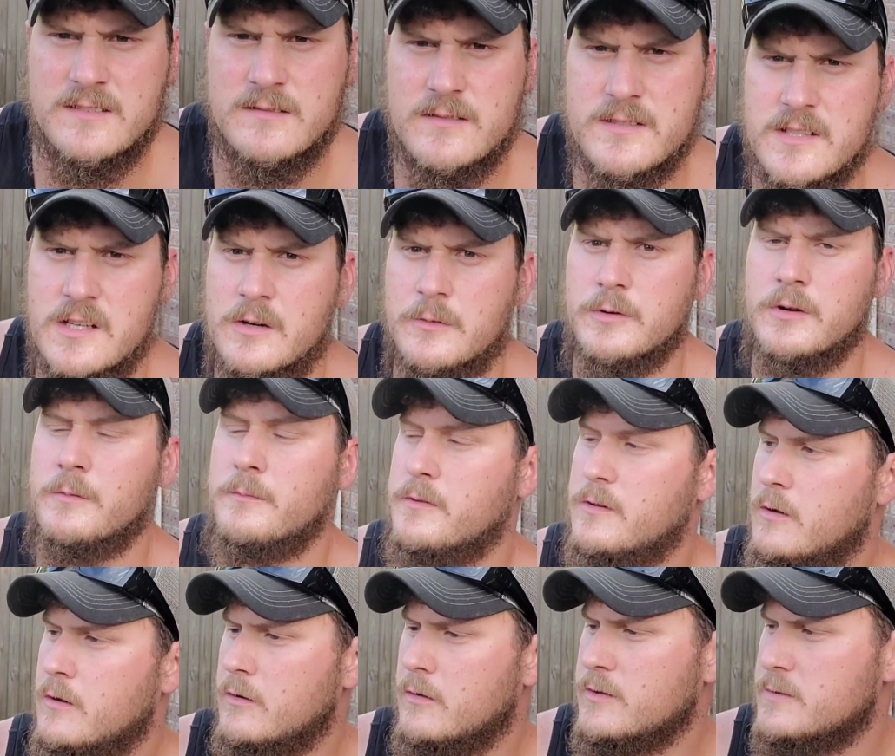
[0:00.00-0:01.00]
So we're gonna
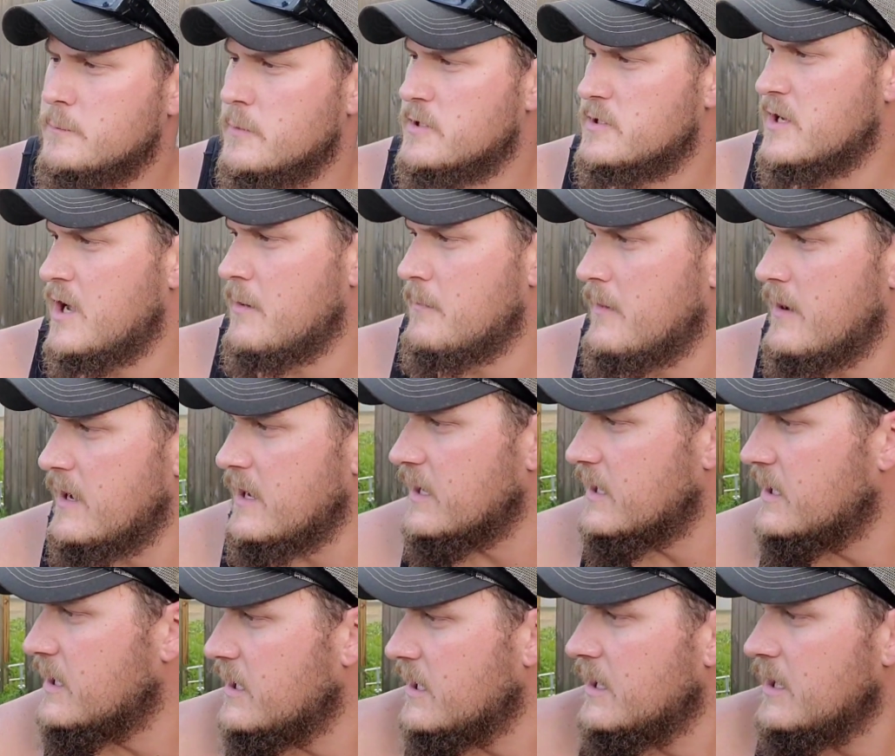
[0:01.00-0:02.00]
go switch out my
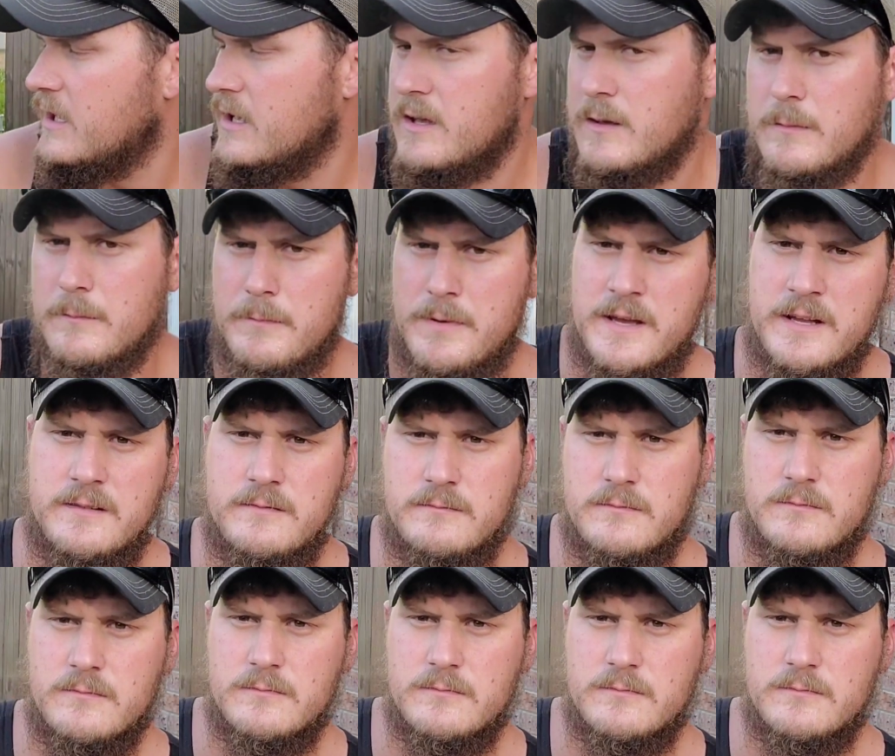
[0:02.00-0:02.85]
bit